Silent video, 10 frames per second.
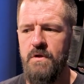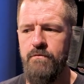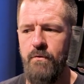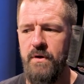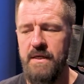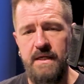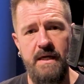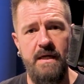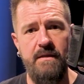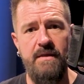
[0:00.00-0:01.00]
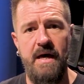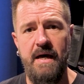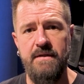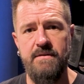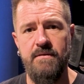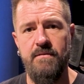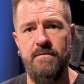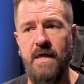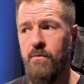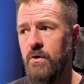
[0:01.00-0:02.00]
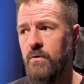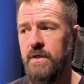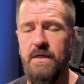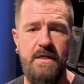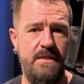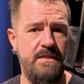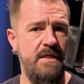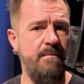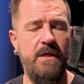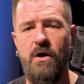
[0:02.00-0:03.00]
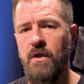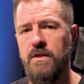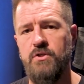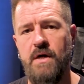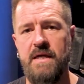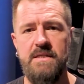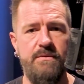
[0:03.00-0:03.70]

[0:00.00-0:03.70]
for a gig that they were going to need to send me all the tracks.